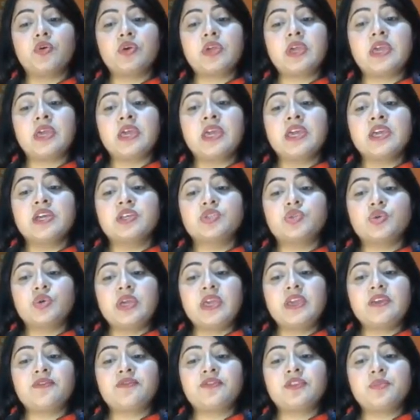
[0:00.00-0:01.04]
Okay, so
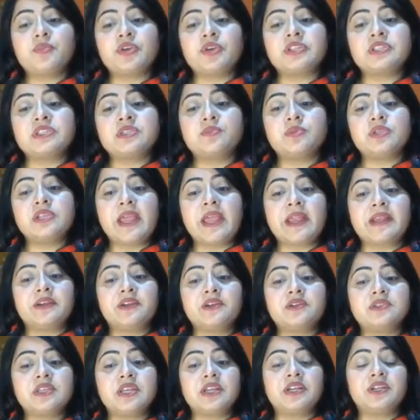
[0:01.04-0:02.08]
if the principal
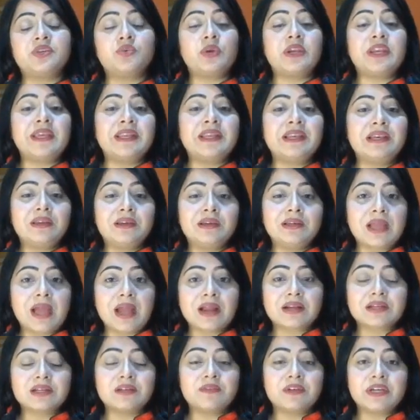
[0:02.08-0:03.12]
enters into an illegal
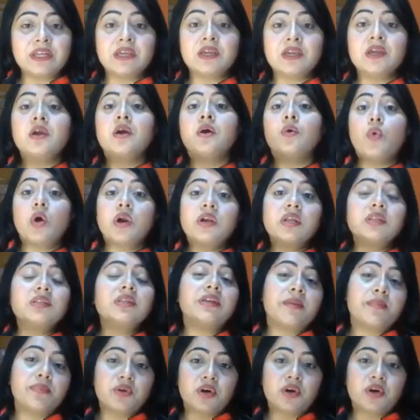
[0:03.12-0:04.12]
activity, what are the